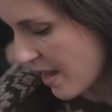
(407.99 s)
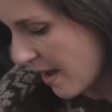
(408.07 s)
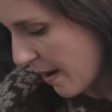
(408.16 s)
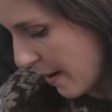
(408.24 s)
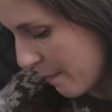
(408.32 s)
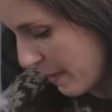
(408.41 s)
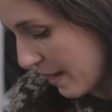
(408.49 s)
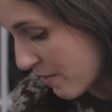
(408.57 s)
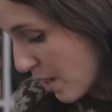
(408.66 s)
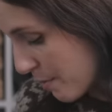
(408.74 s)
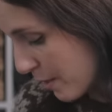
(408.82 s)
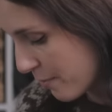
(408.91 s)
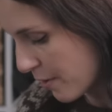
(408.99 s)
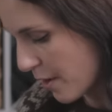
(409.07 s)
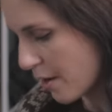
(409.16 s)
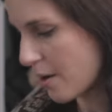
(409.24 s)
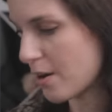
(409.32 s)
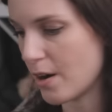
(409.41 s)
Um, I have a couple of
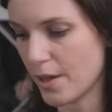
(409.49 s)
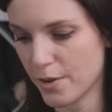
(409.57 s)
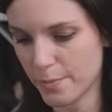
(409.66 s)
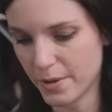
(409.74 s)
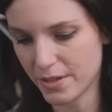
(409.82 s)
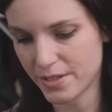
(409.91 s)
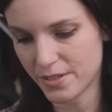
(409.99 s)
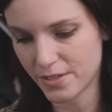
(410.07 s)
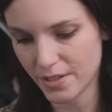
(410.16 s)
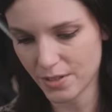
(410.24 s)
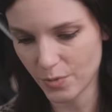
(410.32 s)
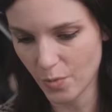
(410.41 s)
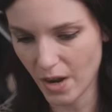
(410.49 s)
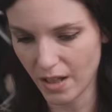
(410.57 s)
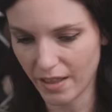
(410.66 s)
uh, her other books as well.